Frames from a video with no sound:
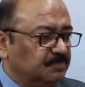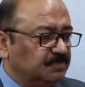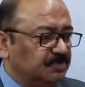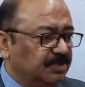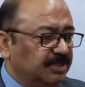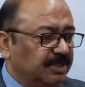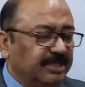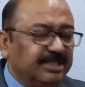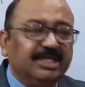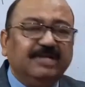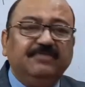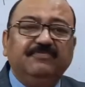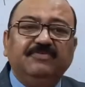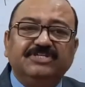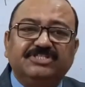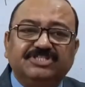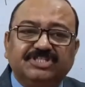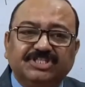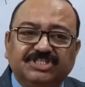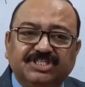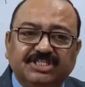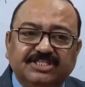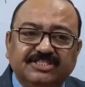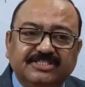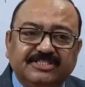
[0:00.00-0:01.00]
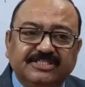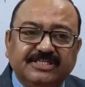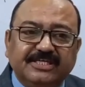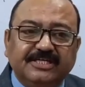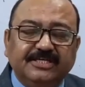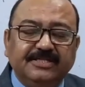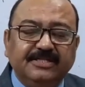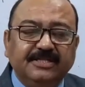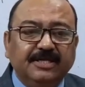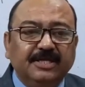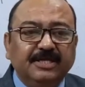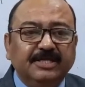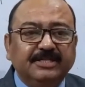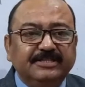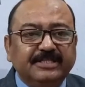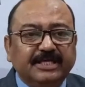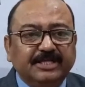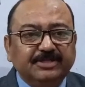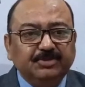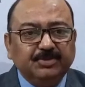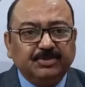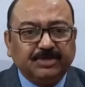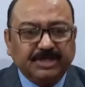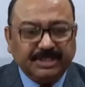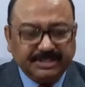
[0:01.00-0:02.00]
railway station scene. Then
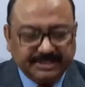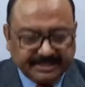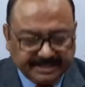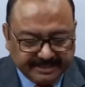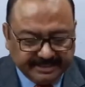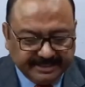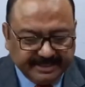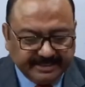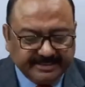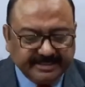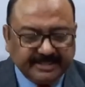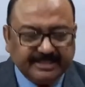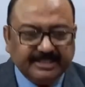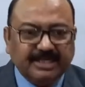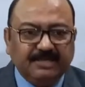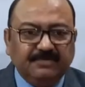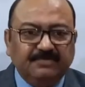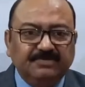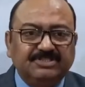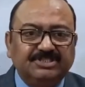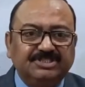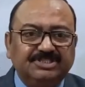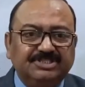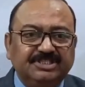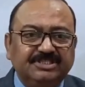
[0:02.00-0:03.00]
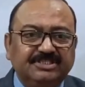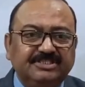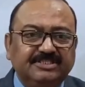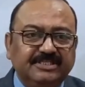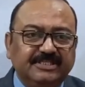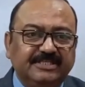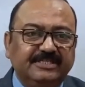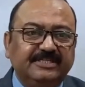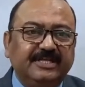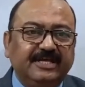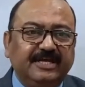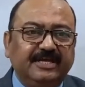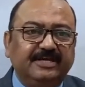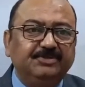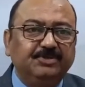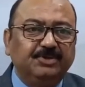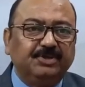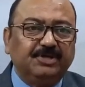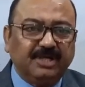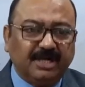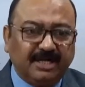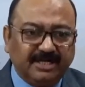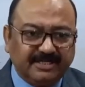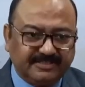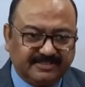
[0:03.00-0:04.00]
you can create a railway station scene there in your
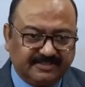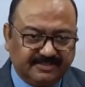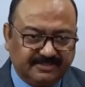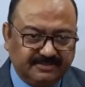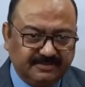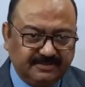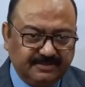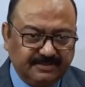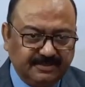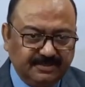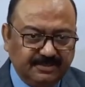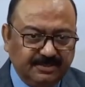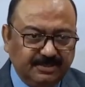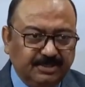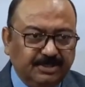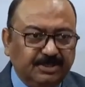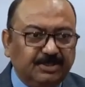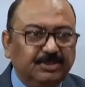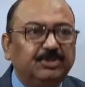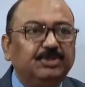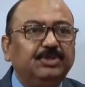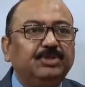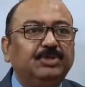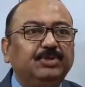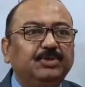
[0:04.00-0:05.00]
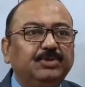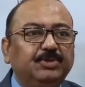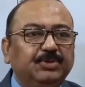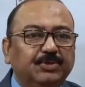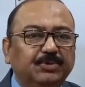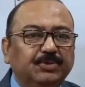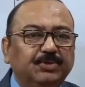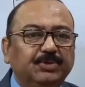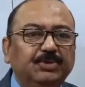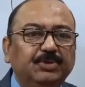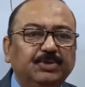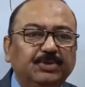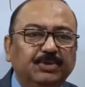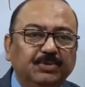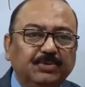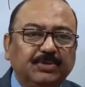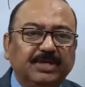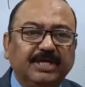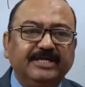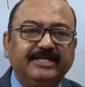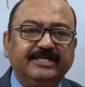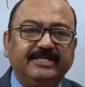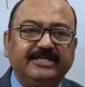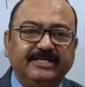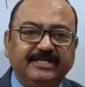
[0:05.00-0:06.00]
class. You
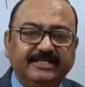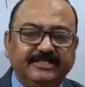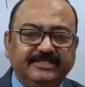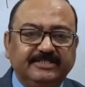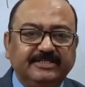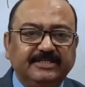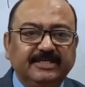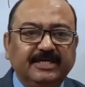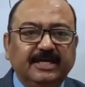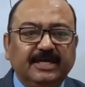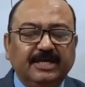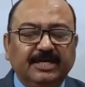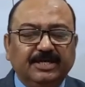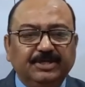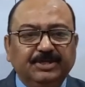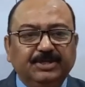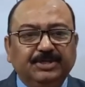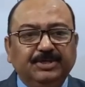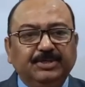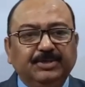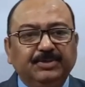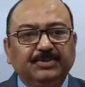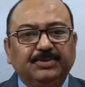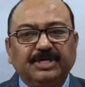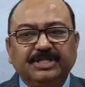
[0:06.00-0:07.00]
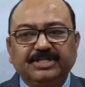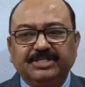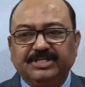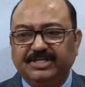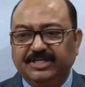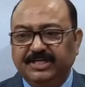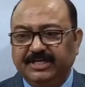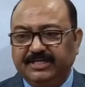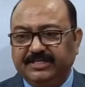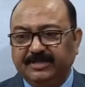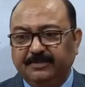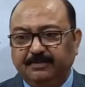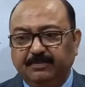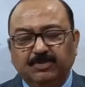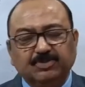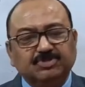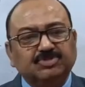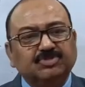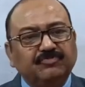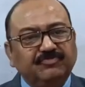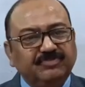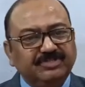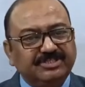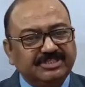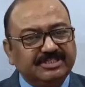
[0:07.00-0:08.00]
can teach. You can create a post
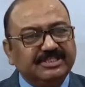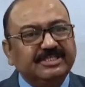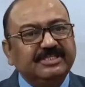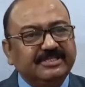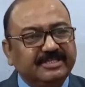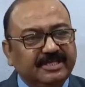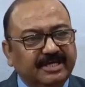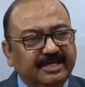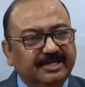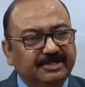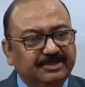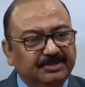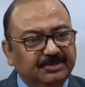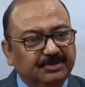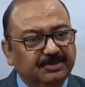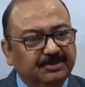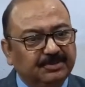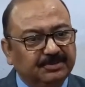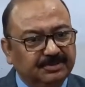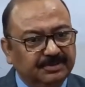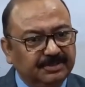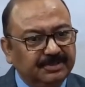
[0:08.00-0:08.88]
office scene there in your